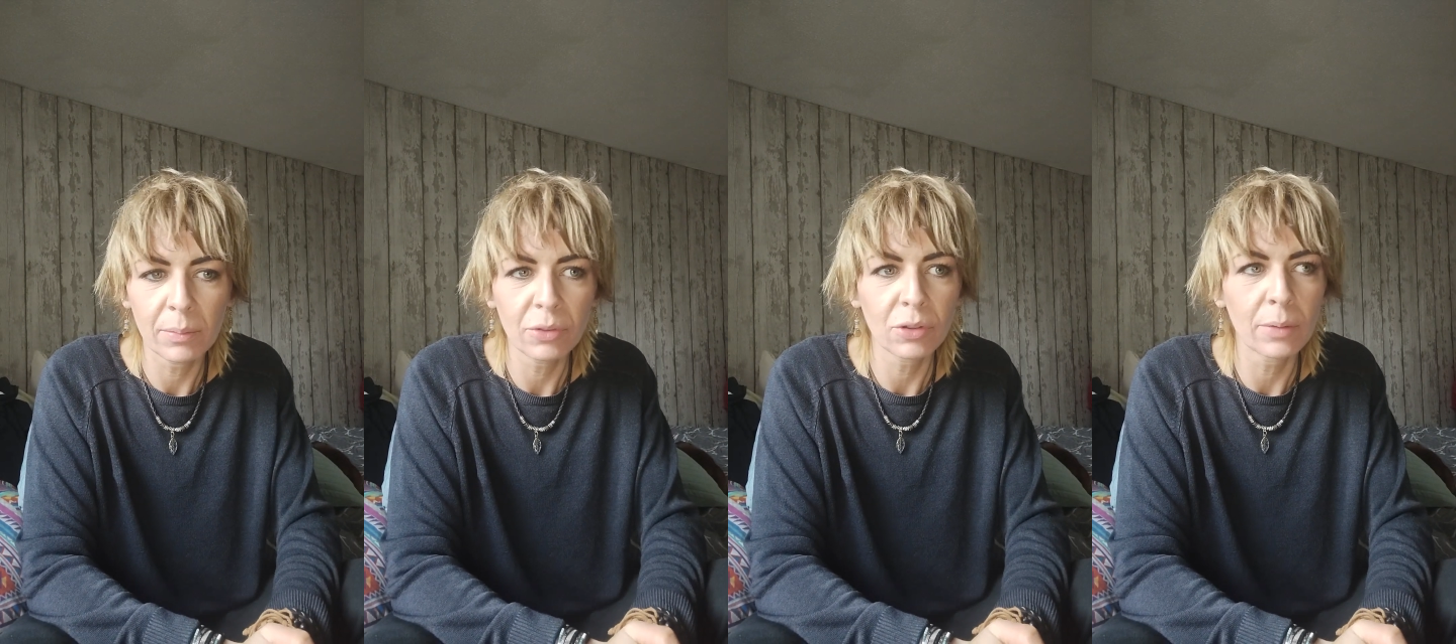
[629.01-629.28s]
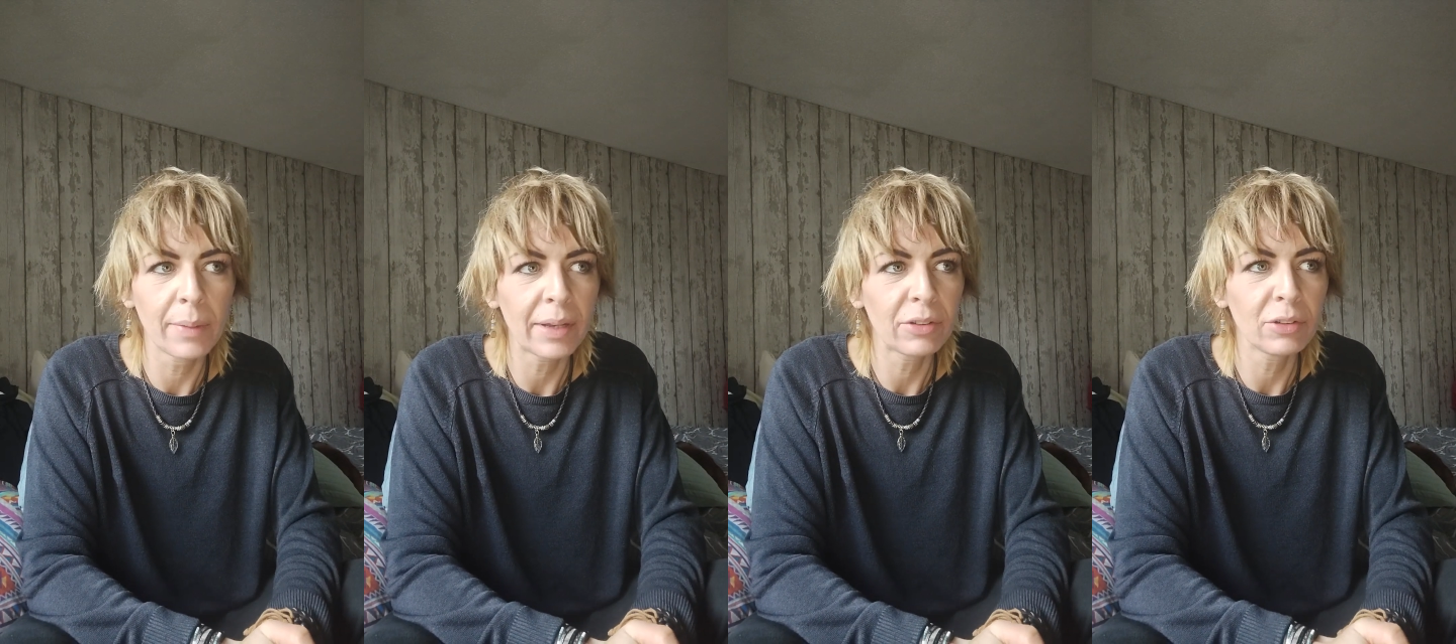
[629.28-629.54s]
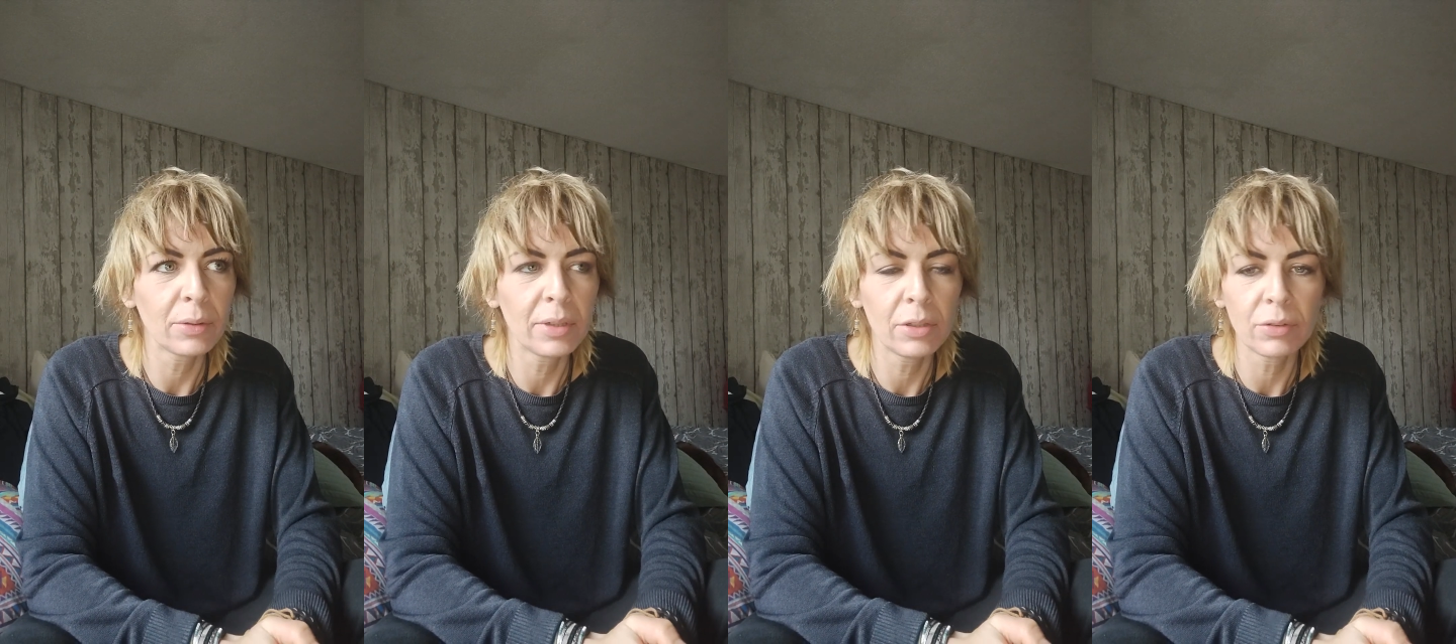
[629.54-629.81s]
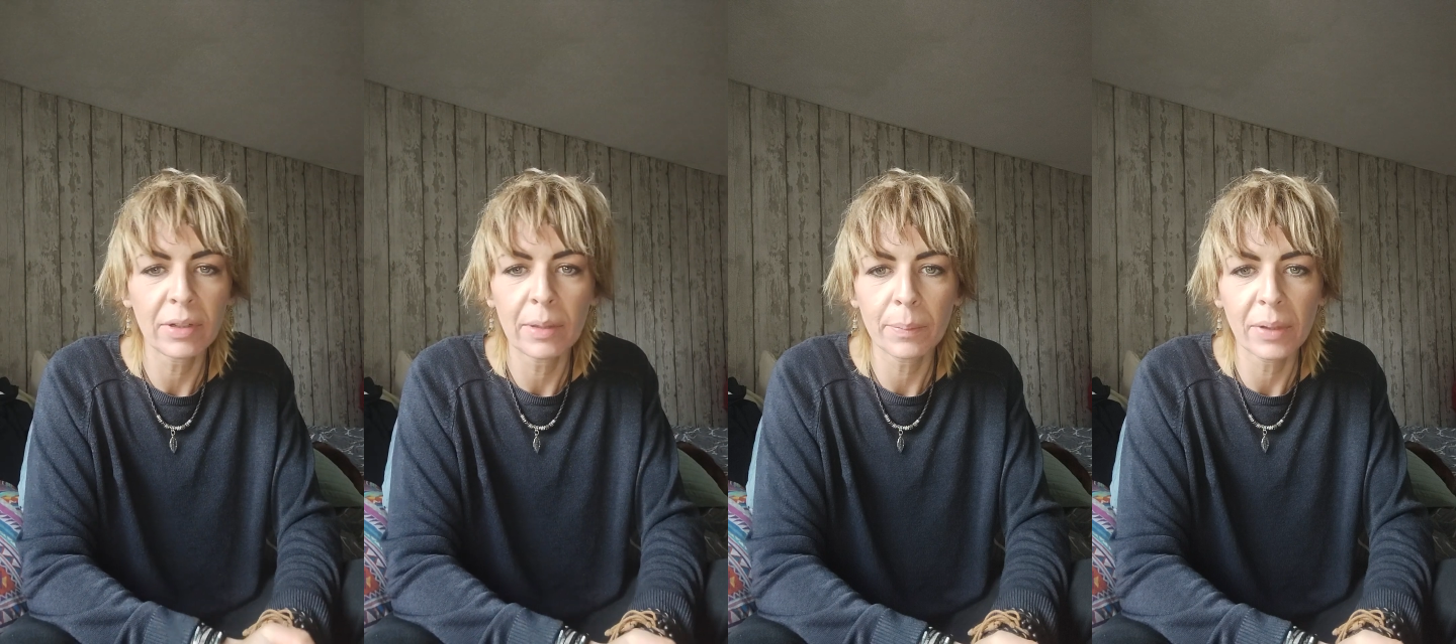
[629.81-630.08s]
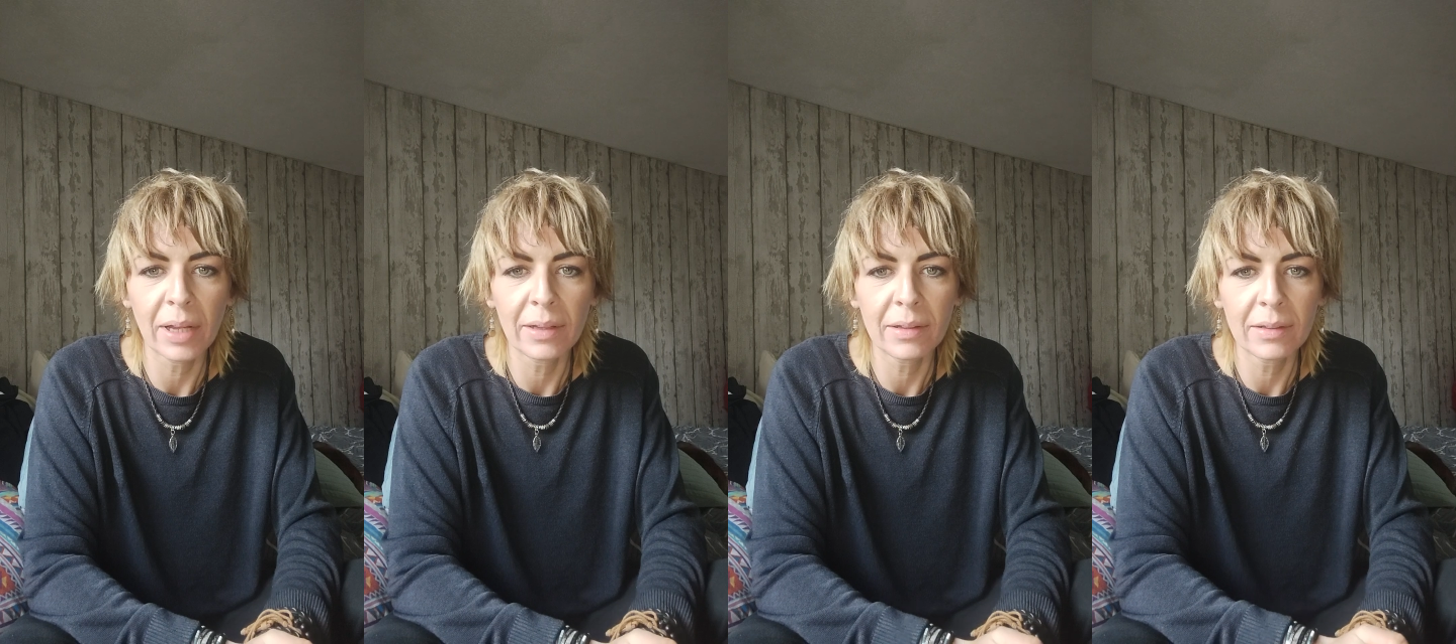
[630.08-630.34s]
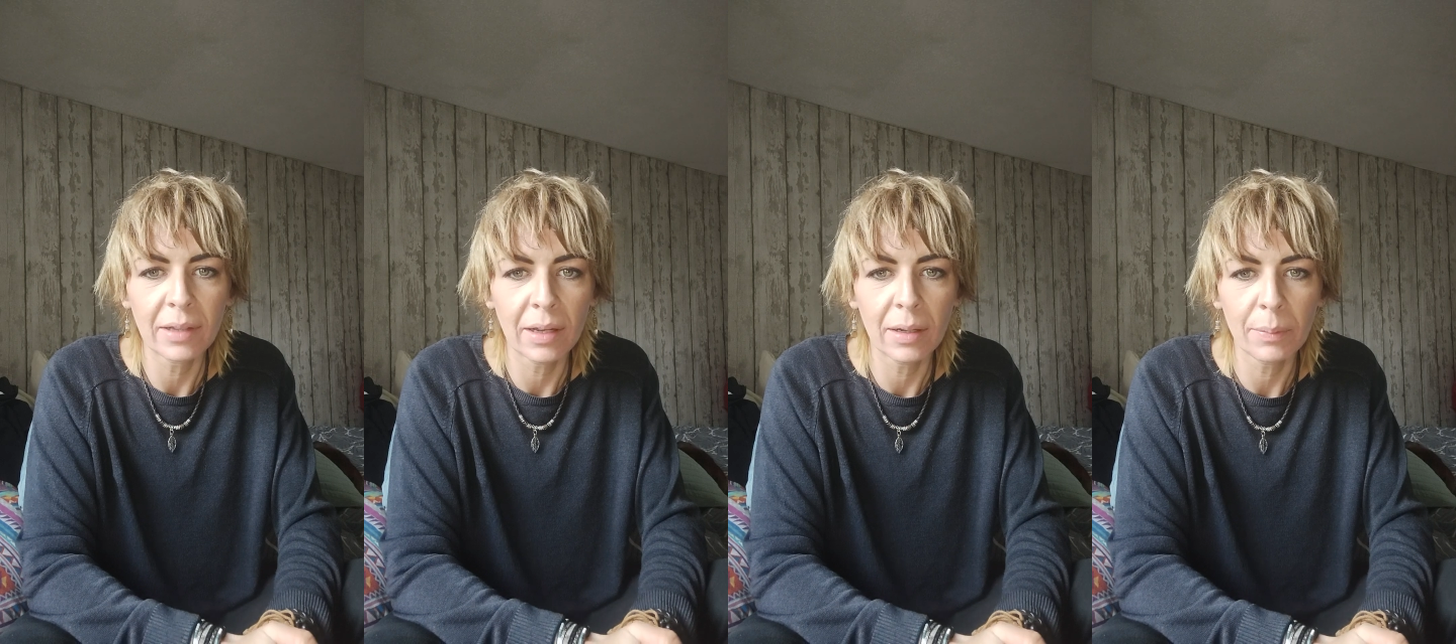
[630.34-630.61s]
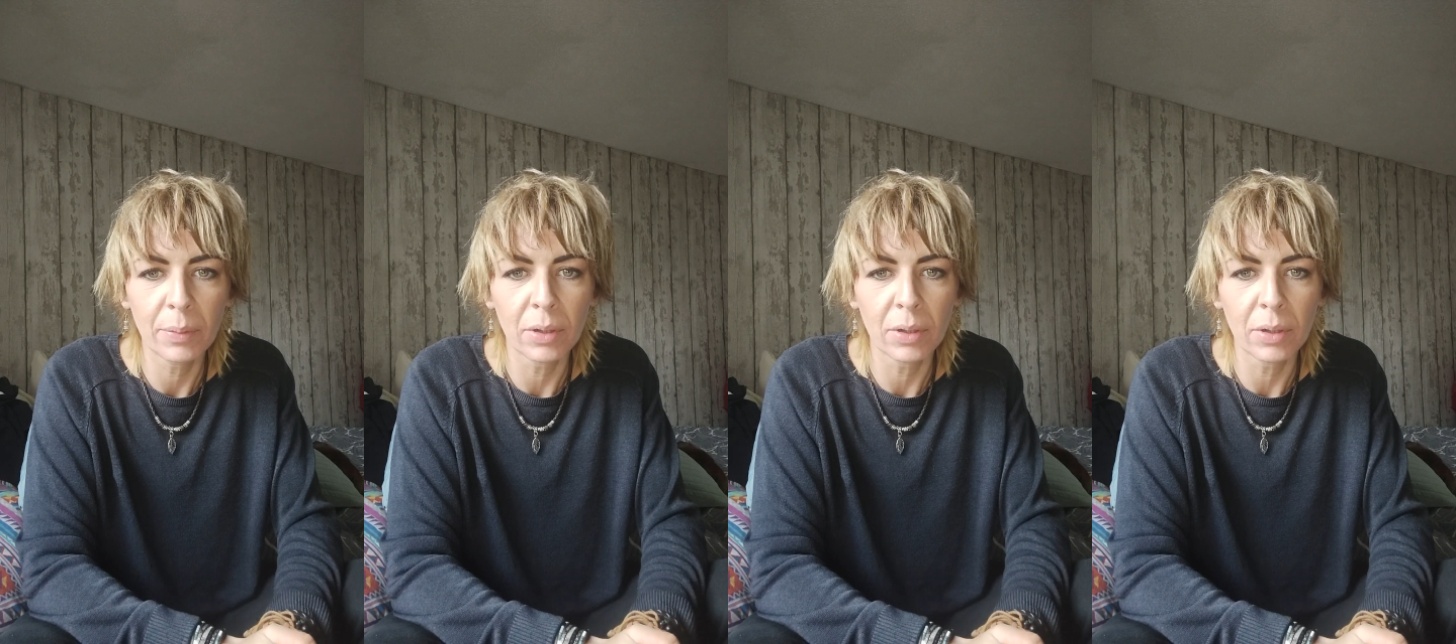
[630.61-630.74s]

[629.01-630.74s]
So make sure you drink plenty,